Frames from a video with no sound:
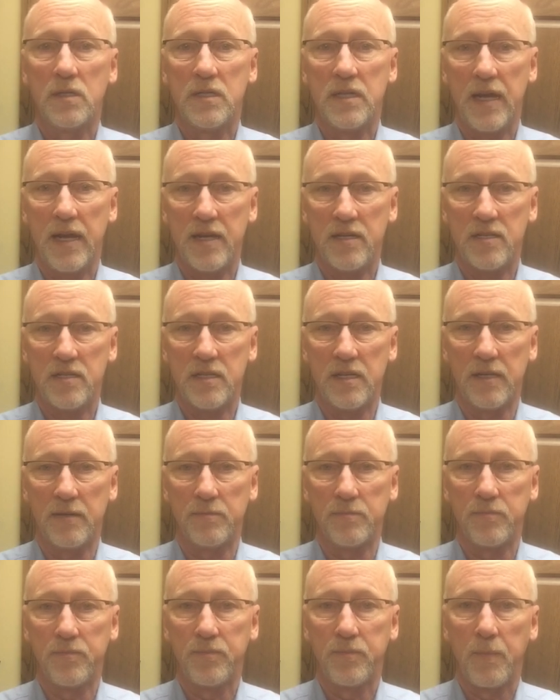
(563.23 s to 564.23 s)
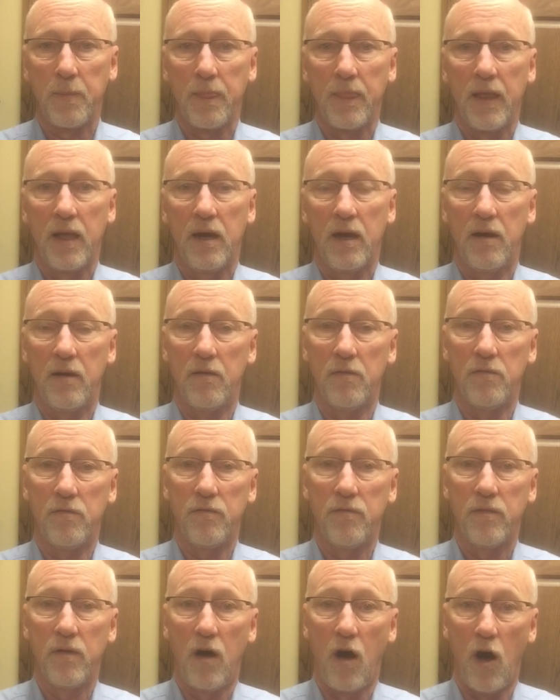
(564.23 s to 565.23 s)
testing
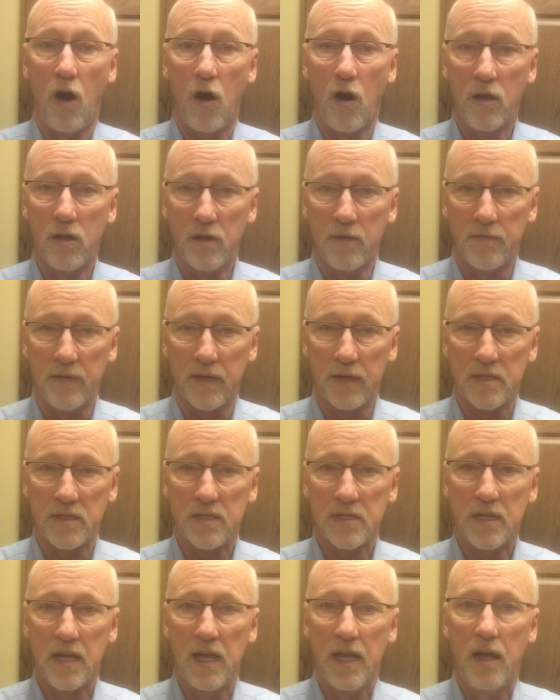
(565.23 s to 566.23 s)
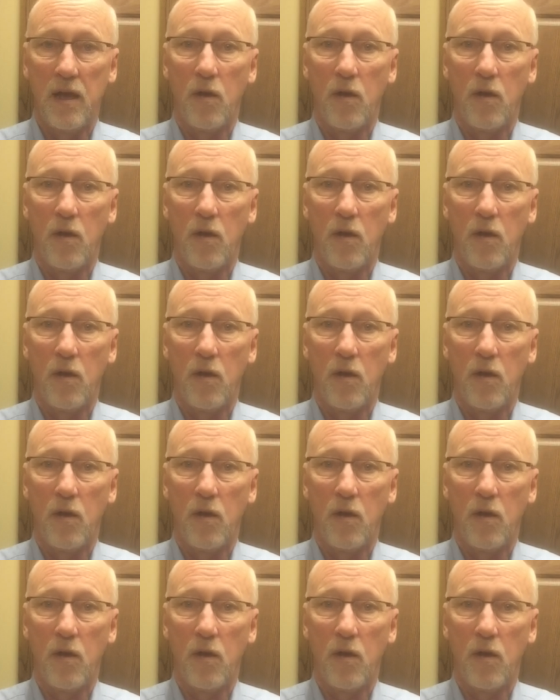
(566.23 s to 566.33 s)
of all of us,